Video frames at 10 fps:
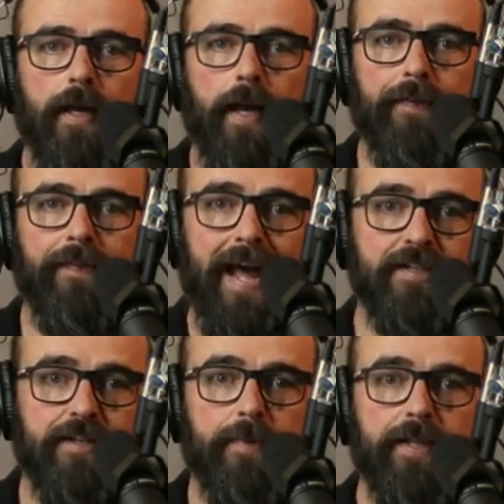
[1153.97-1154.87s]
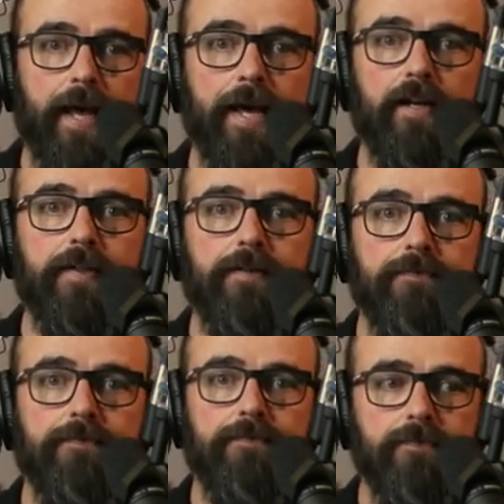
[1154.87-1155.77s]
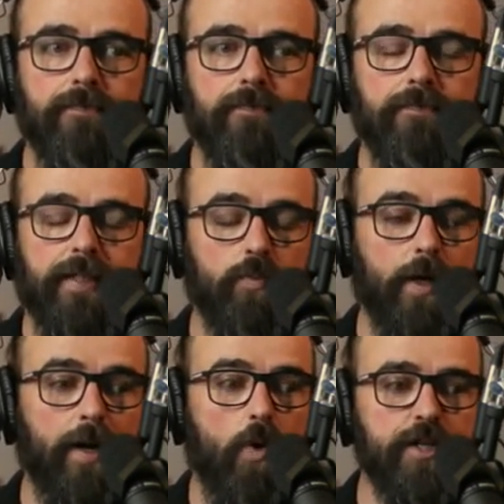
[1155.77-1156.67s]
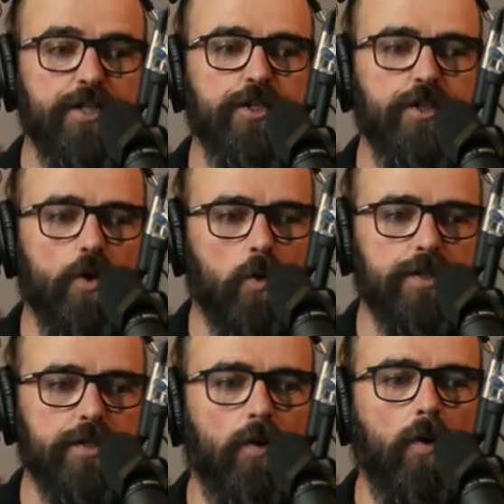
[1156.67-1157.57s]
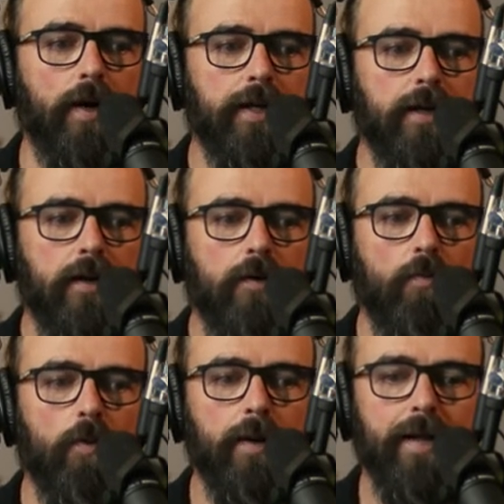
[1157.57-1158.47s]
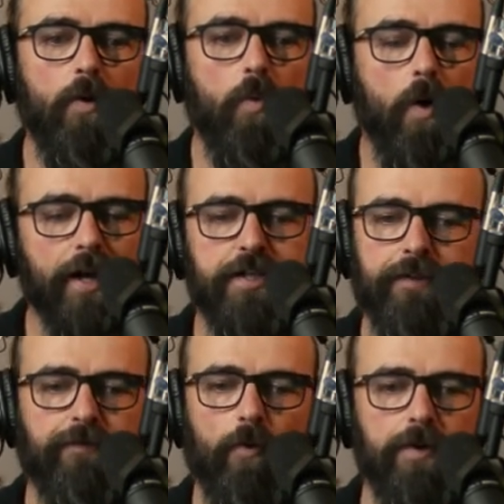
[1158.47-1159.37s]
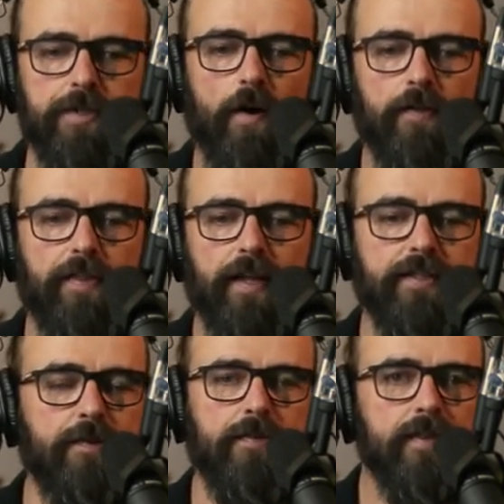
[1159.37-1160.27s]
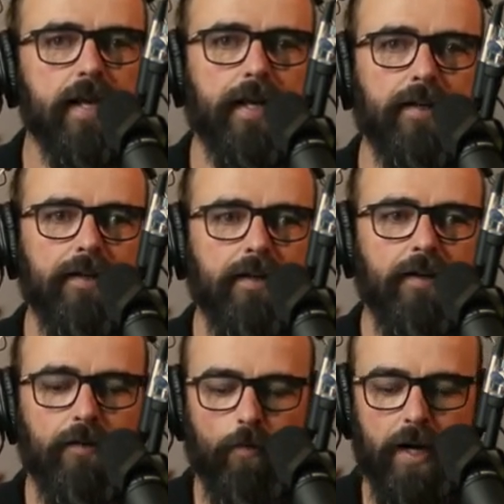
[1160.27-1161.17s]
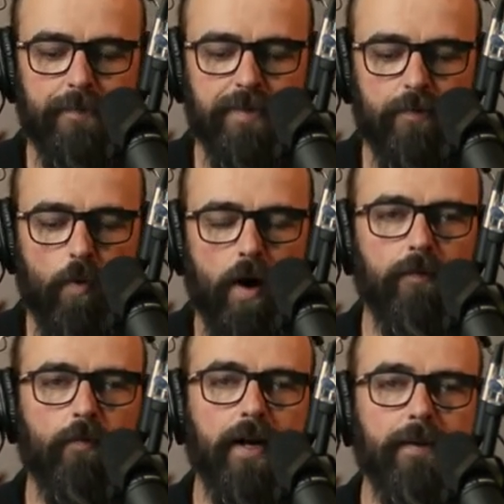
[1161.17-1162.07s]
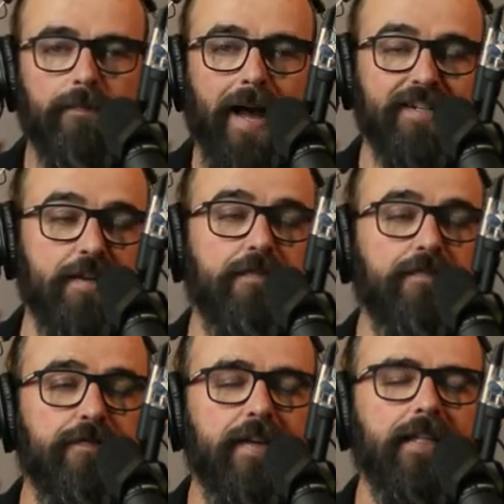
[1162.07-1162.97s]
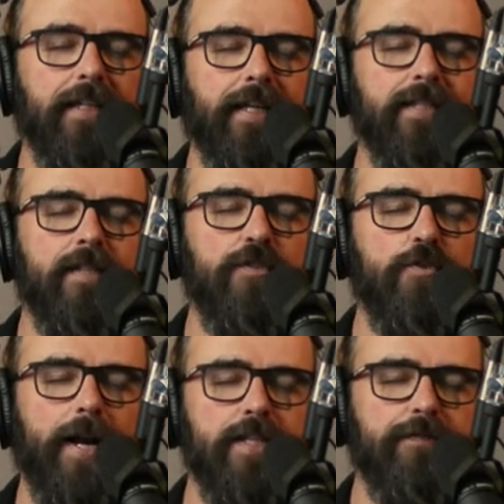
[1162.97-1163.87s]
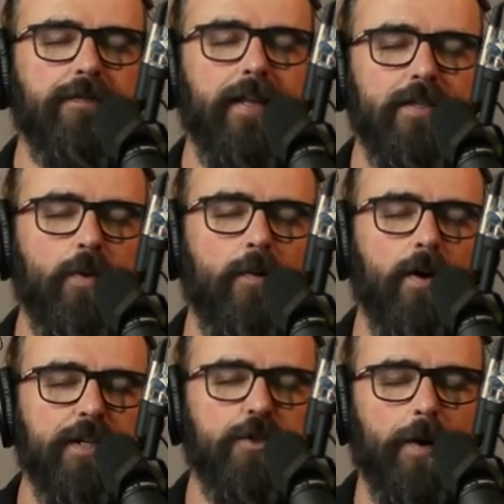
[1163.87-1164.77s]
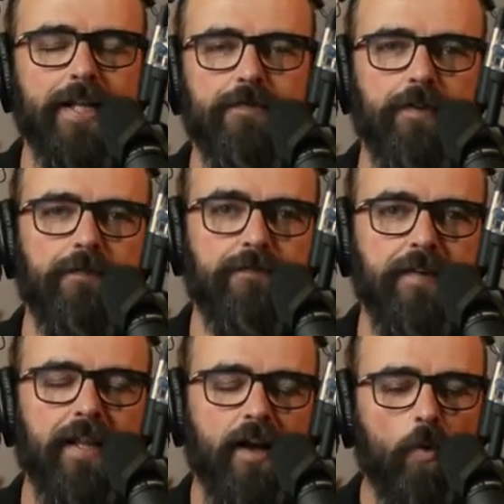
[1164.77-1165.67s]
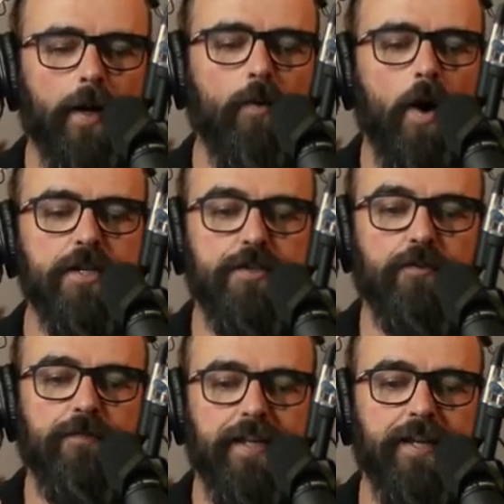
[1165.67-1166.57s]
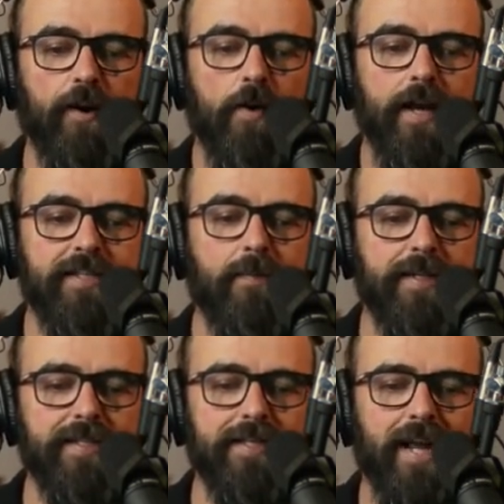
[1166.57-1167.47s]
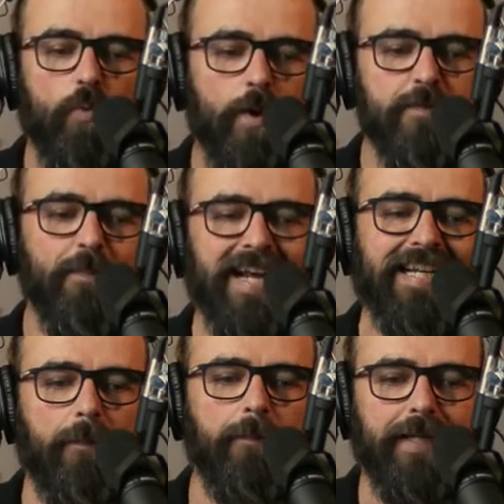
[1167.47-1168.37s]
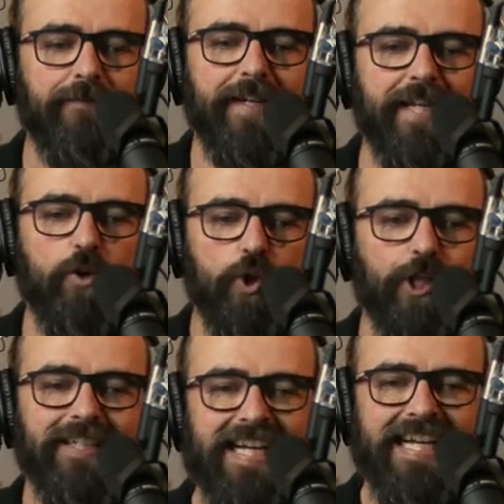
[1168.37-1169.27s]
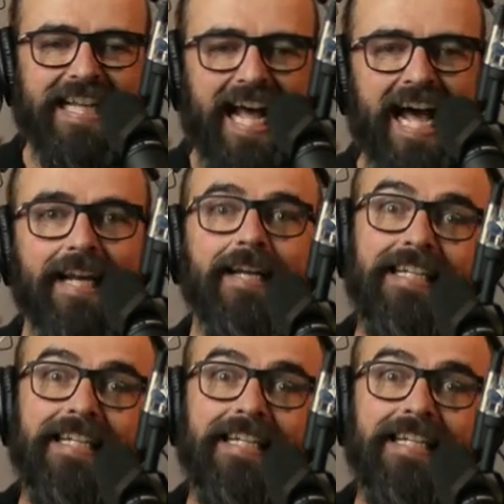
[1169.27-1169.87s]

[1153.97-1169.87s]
And that can be the head of it. Because when I watch your story, what I'm not watching for is all the things you think. What I'm actually feeling is that's what I want to transfer, the feel. When I watch your video and somebody says, I wish my company video looked like that,